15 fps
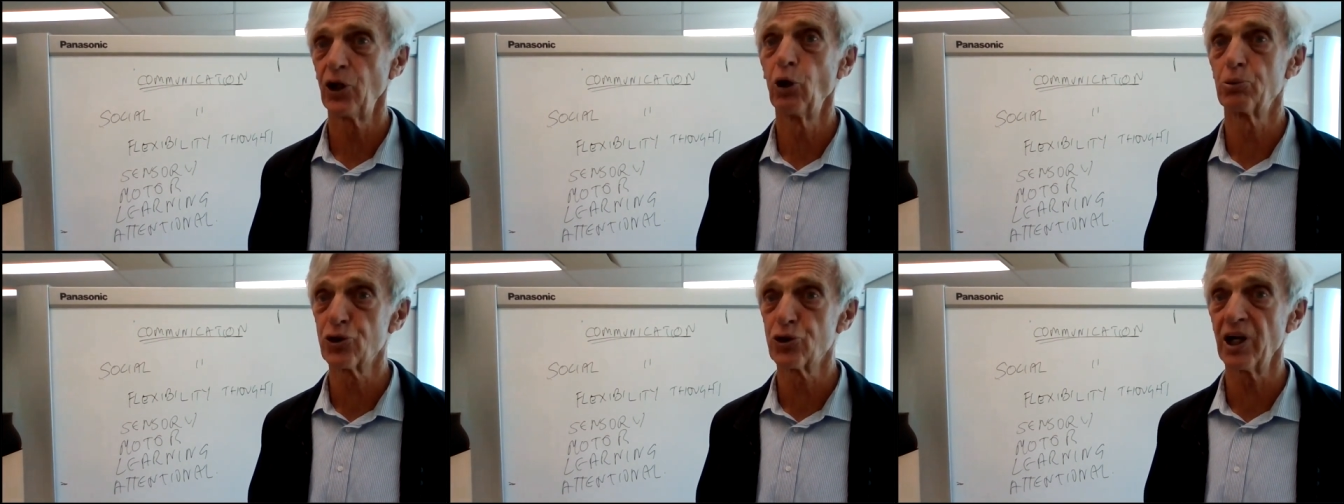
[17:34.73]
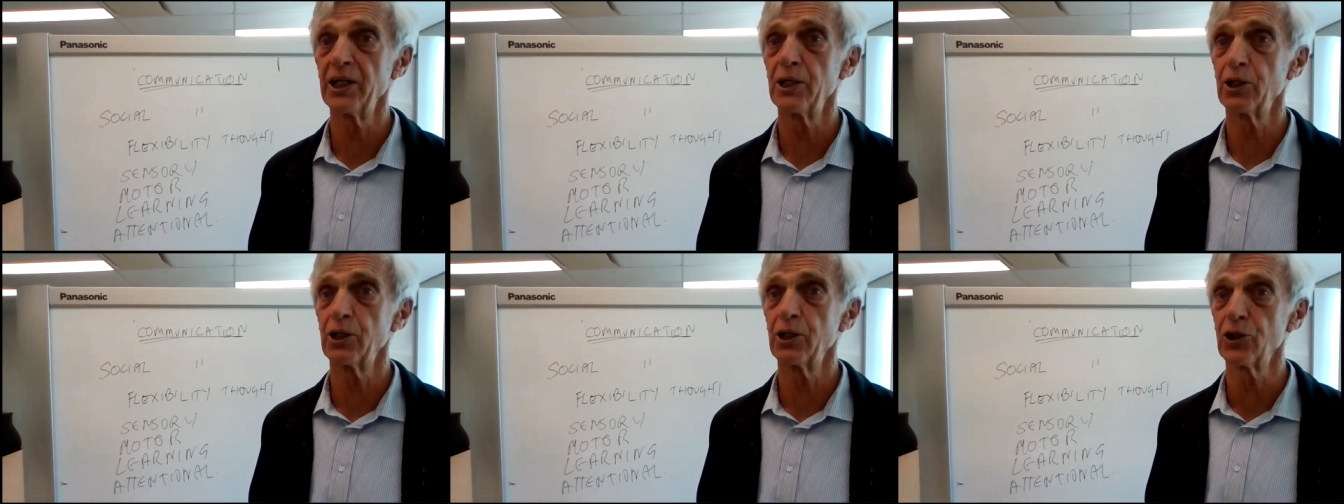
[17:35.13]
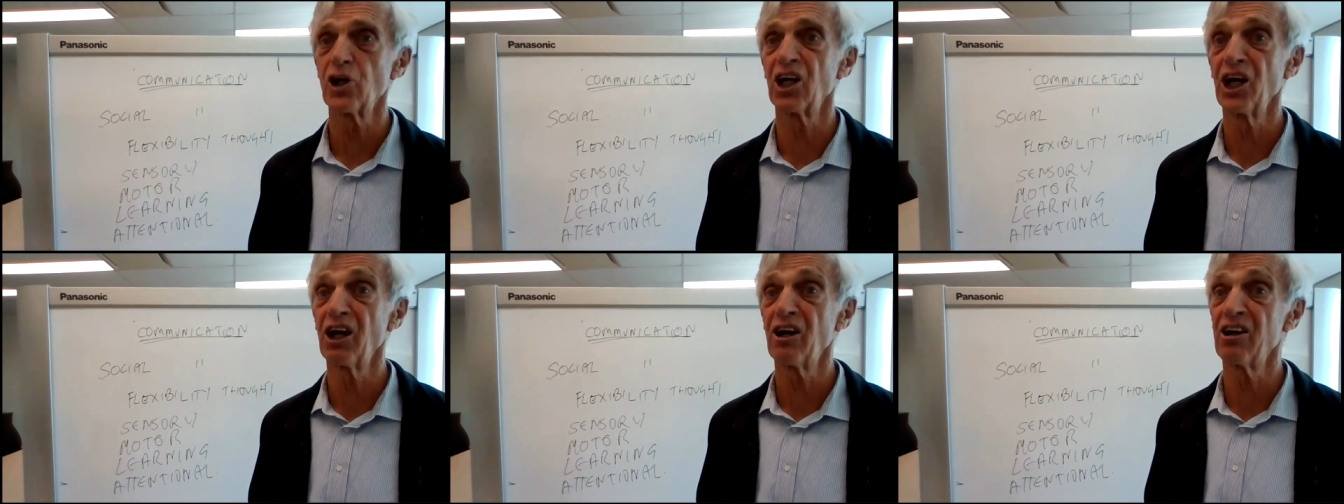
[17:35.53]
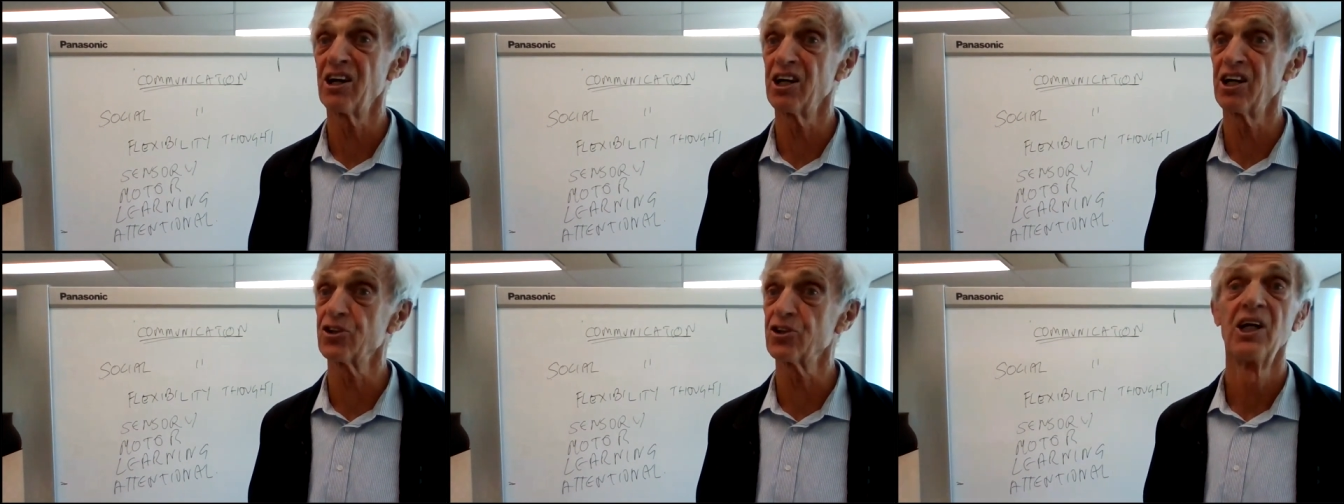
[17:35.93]
to help train a child in
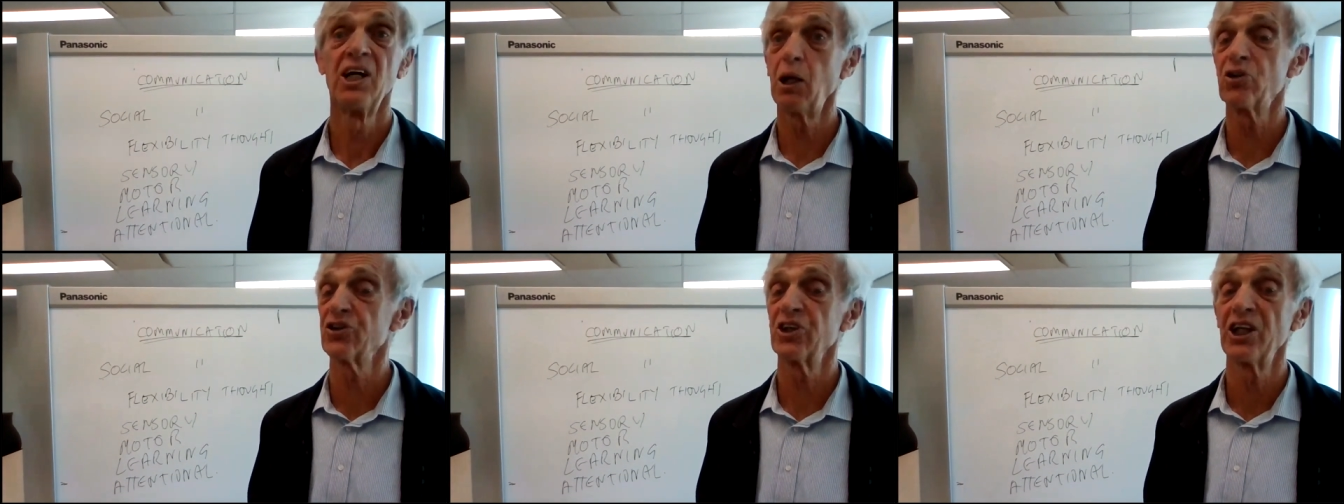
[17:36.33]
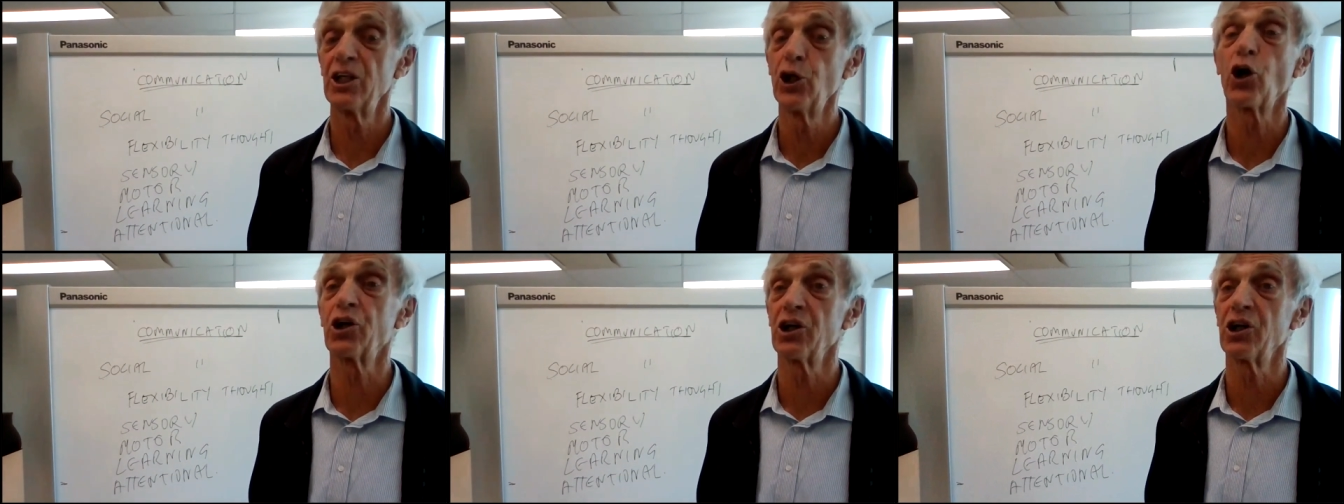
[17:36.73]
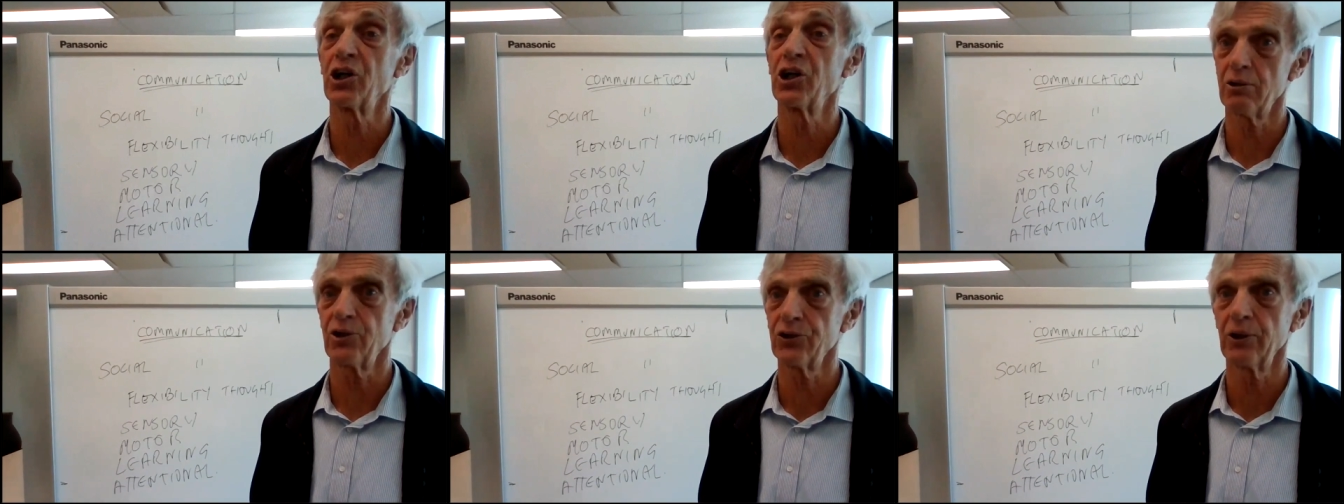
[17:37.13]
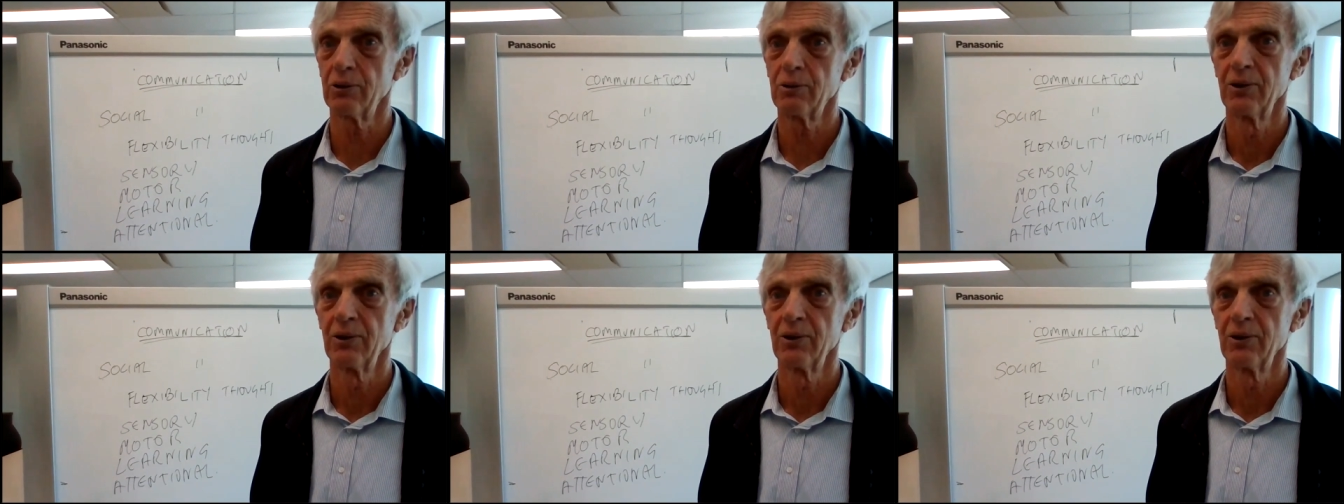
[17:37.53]
areas in which they're not
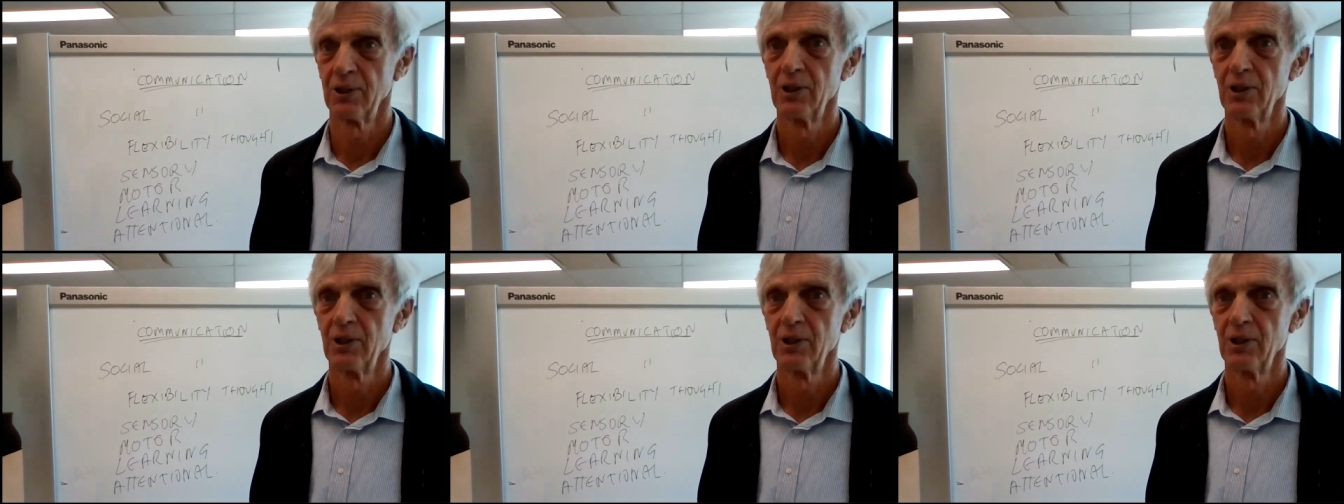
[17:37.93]
interested.